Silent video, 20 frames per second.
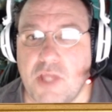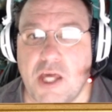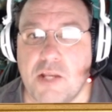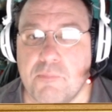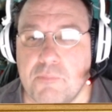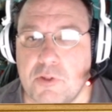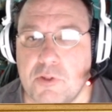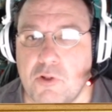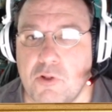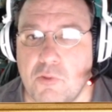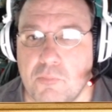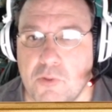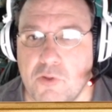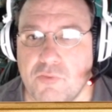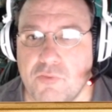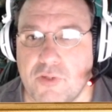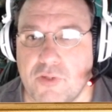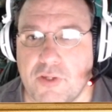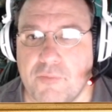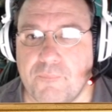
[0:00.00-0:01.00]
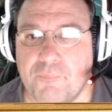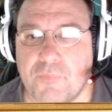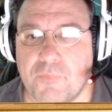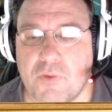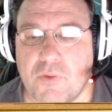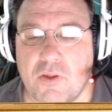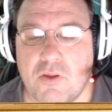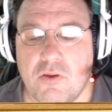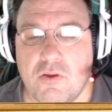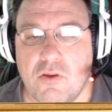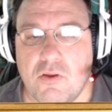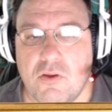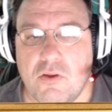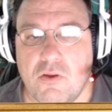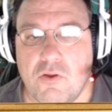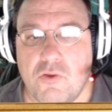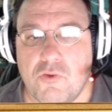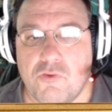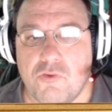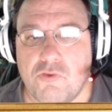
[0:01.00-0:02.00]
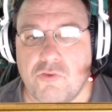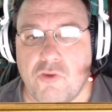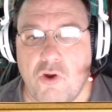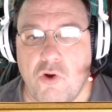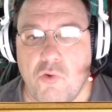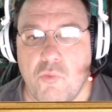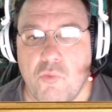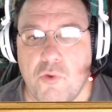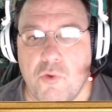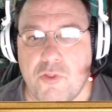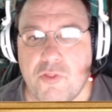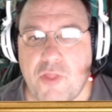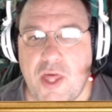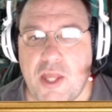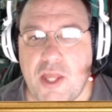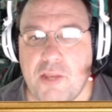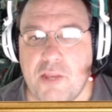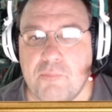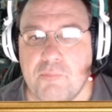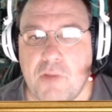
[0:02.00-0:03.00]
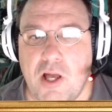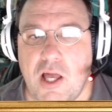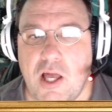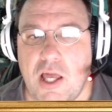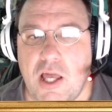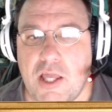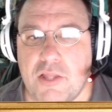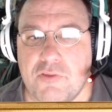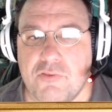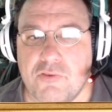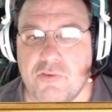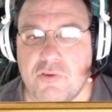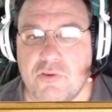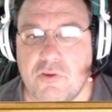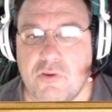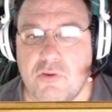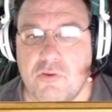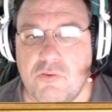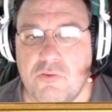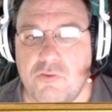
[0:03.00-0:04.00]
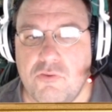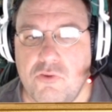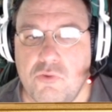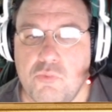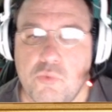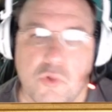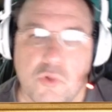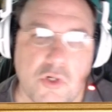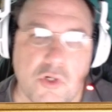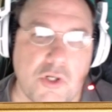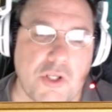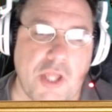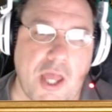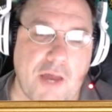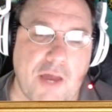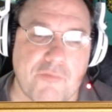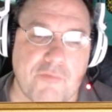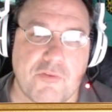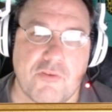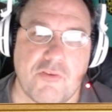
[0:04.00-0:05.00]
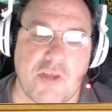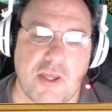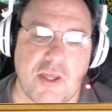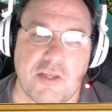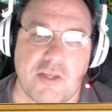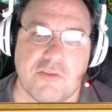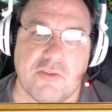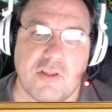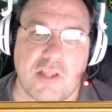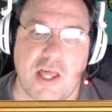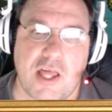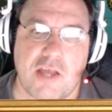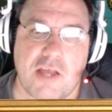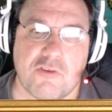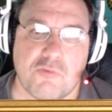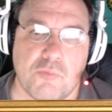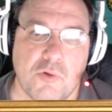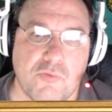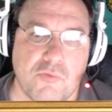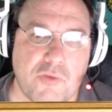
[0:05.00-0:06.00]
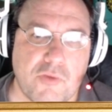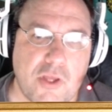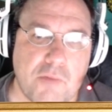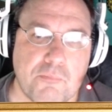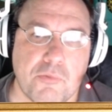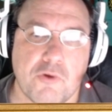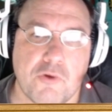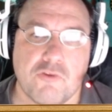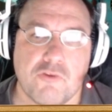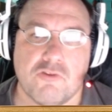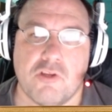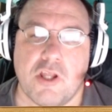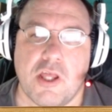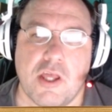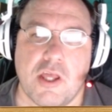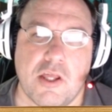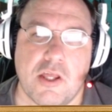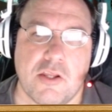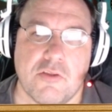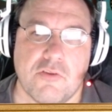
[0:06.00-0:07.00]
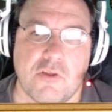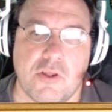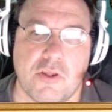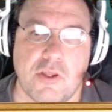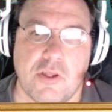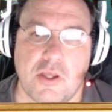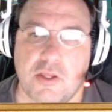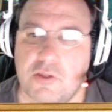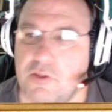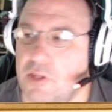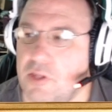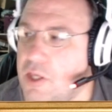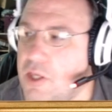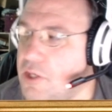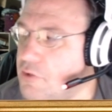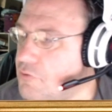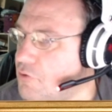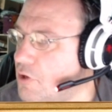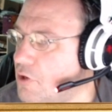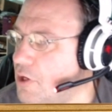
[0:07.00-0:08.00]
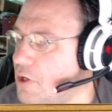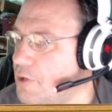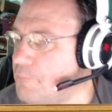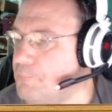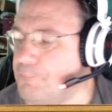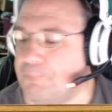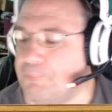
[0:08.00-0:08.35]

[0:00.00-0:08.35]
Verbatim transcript: a middle movie. So with that in mind, you would have to take the last movie and push it ahead ahead ahead in time.